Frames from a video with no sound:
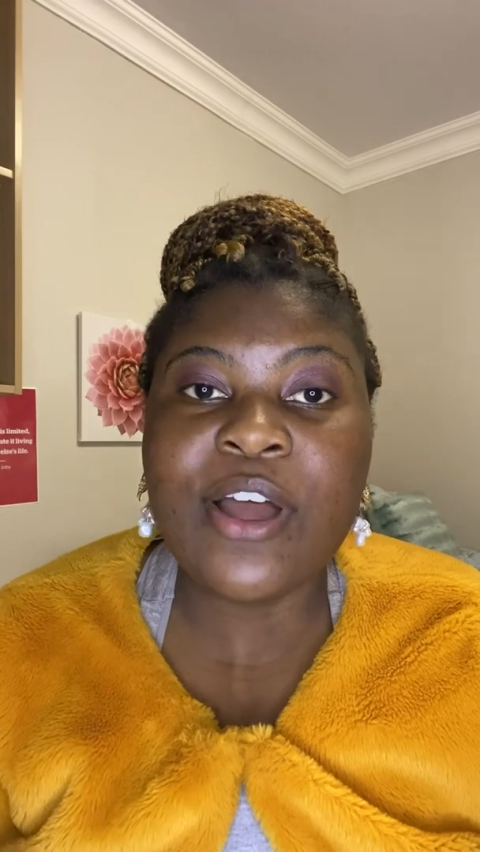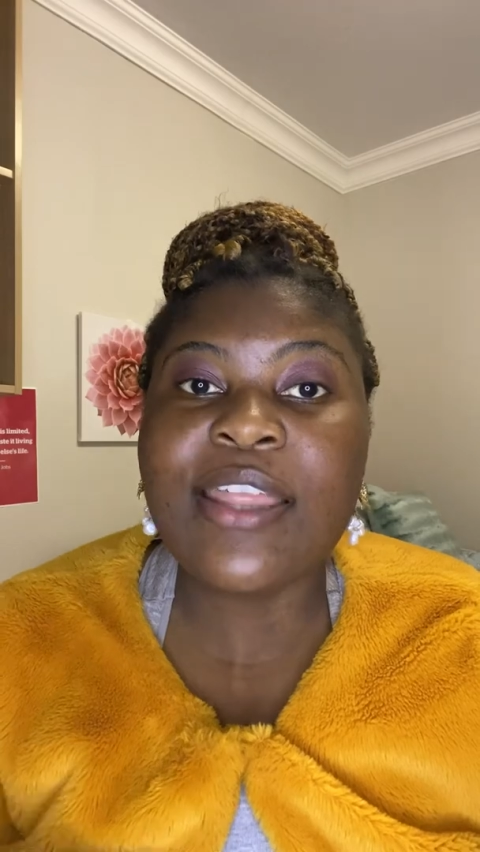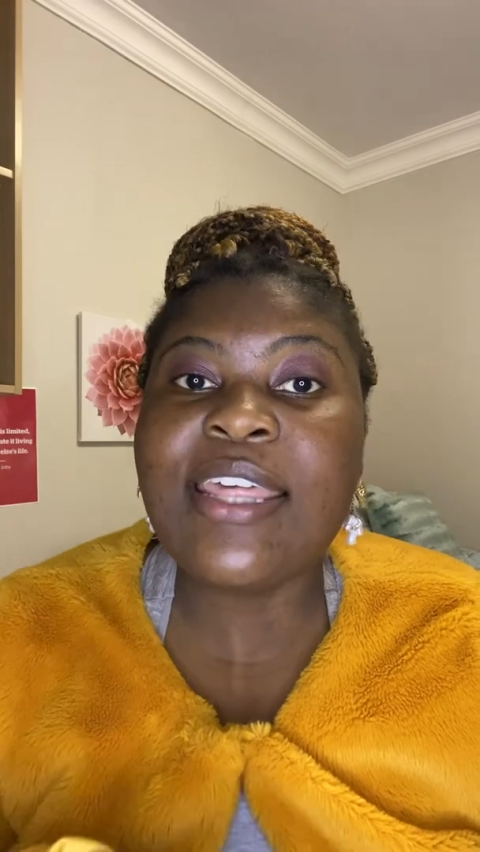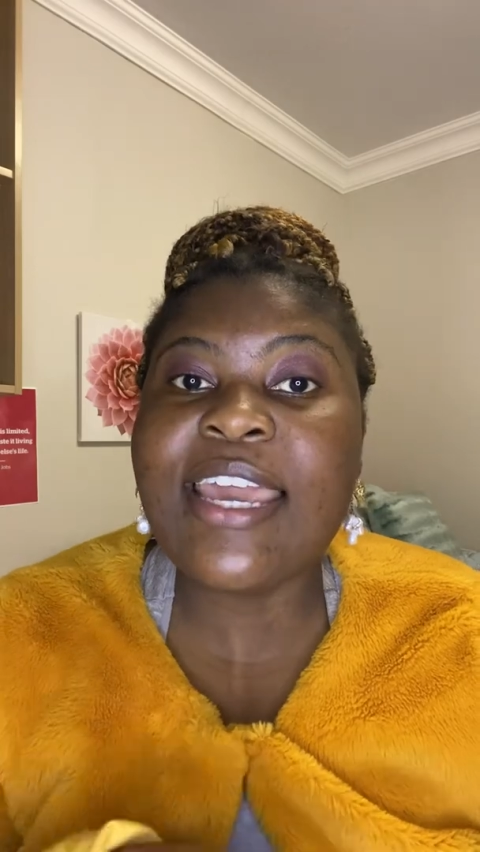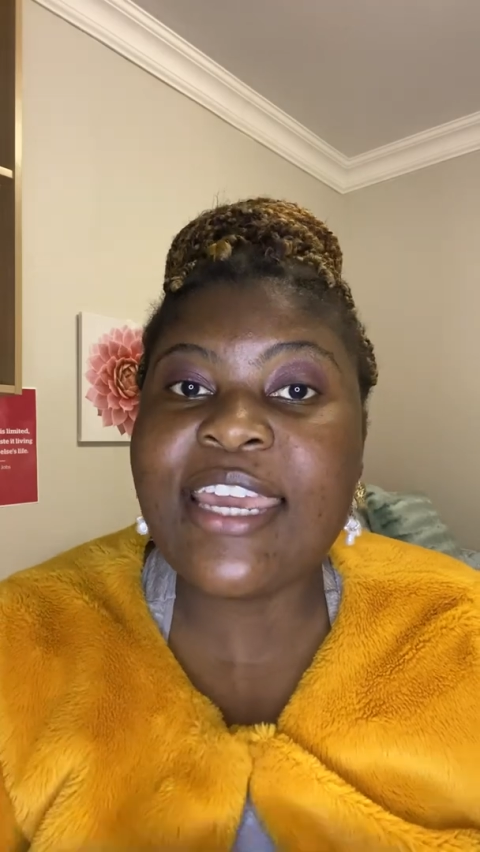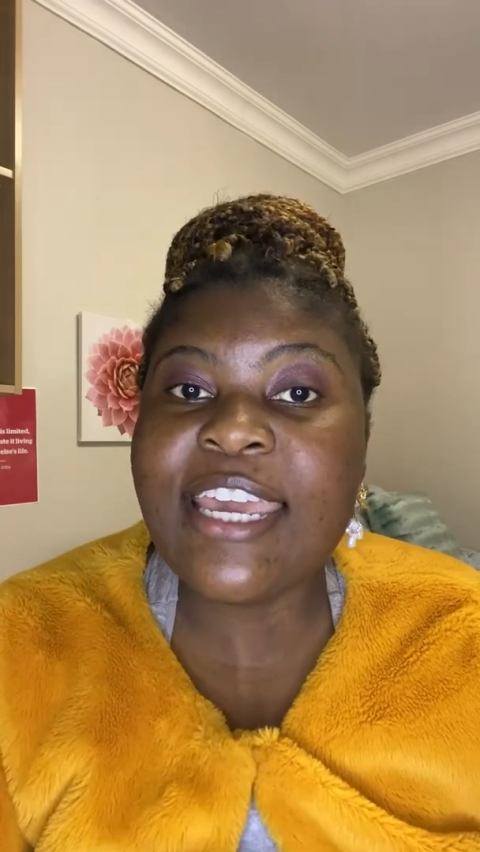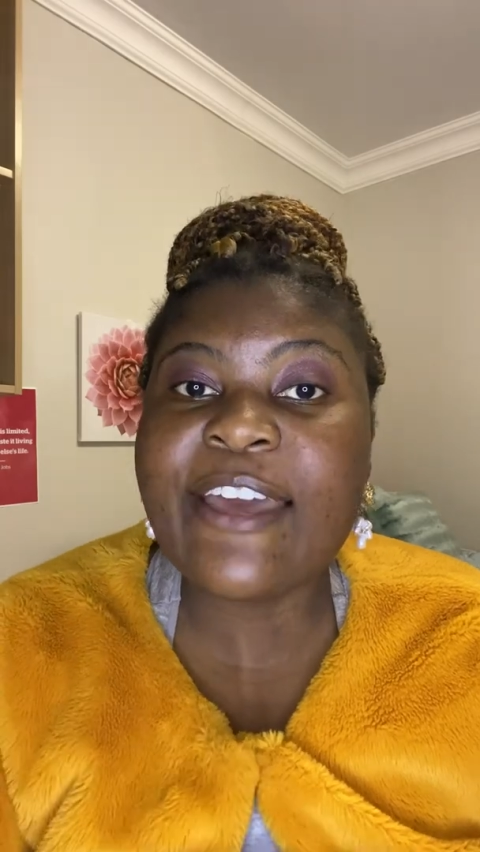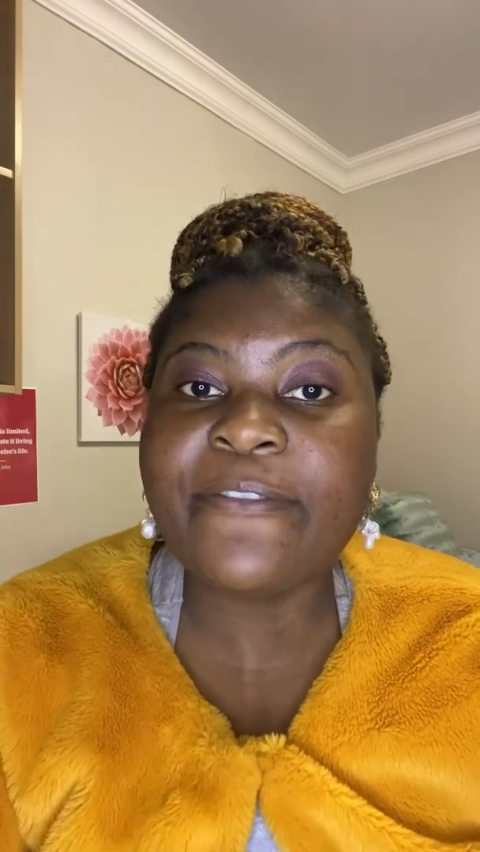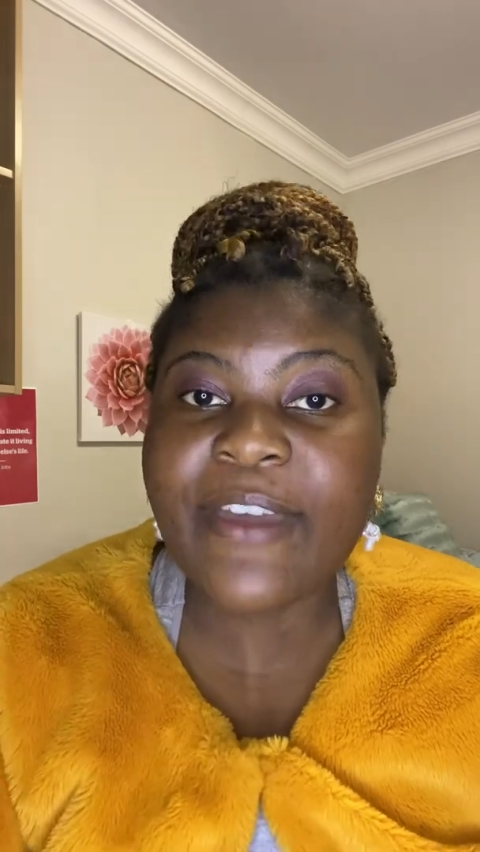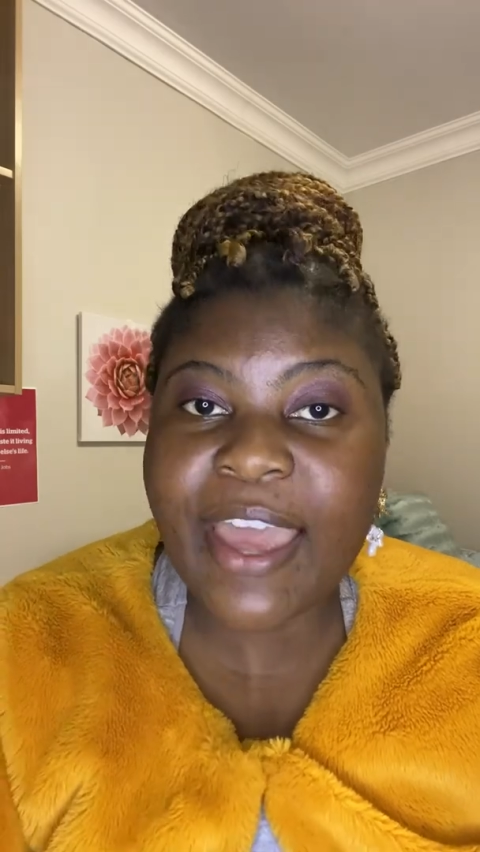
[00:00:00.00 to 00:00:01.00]
the
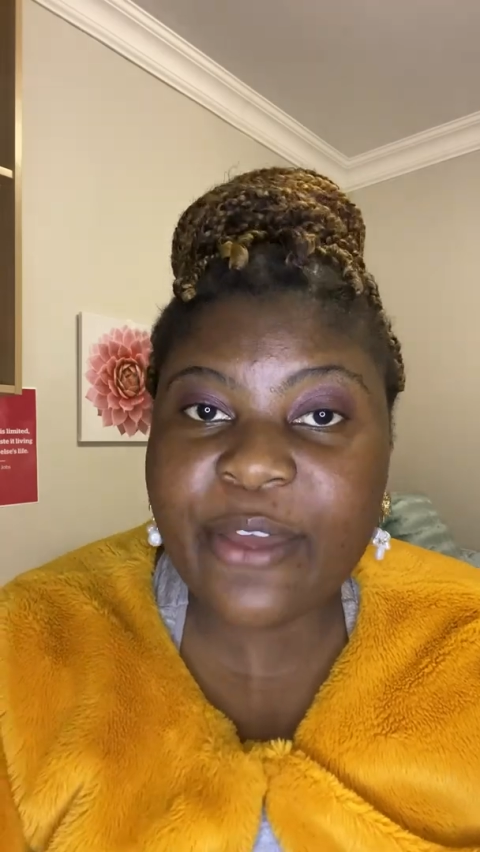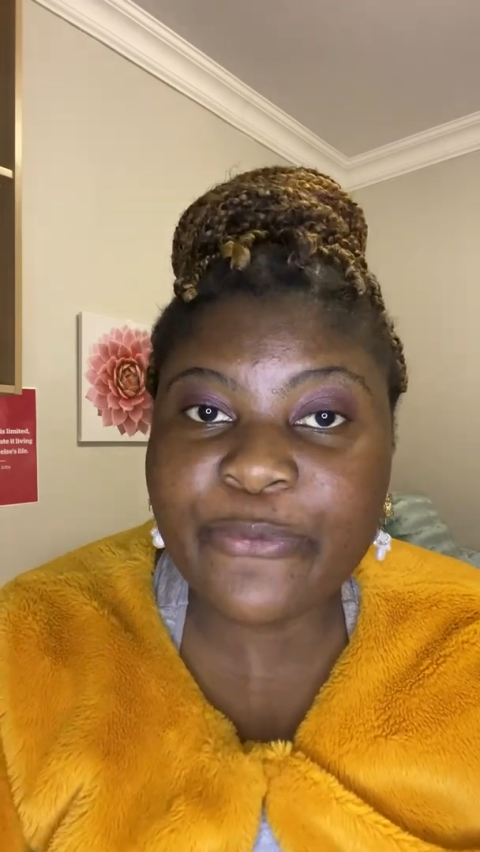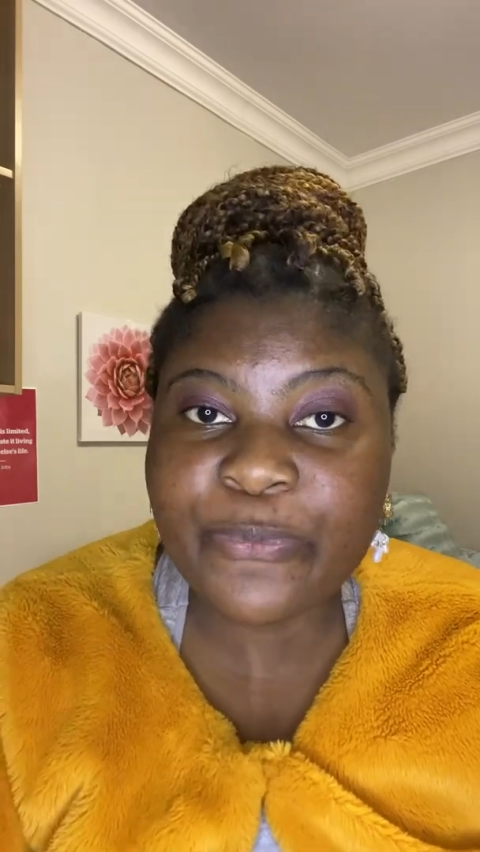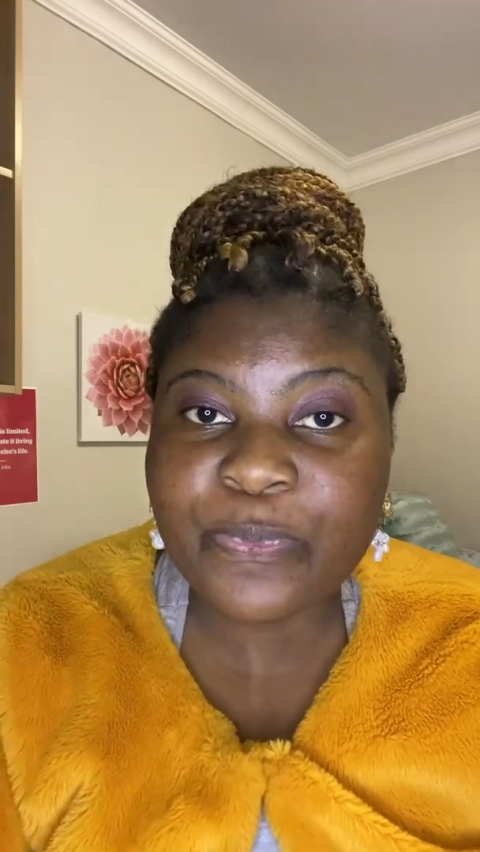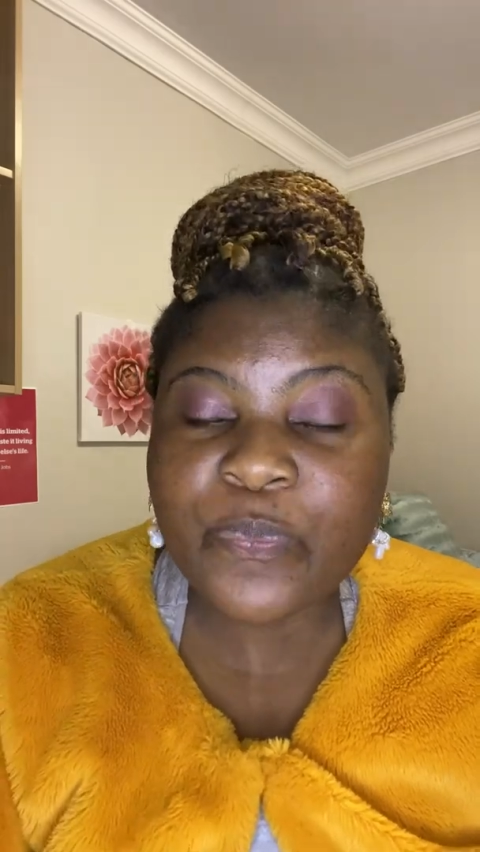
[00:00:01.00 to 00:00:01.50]
EFF,